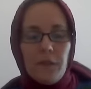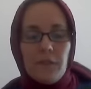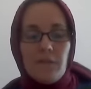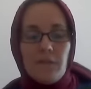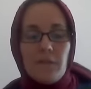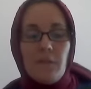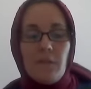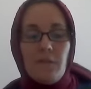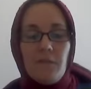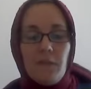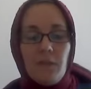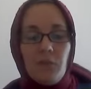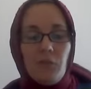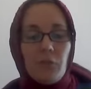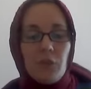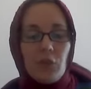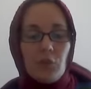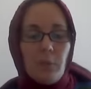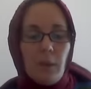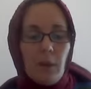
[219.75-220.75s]
It is a very
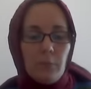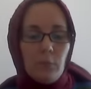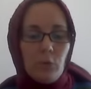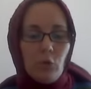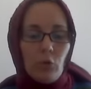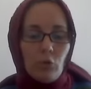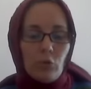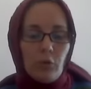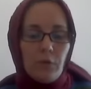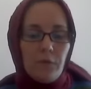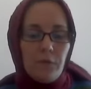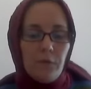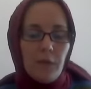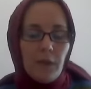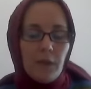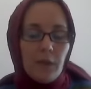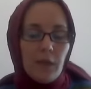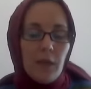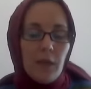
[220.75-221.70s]
rich bibliography.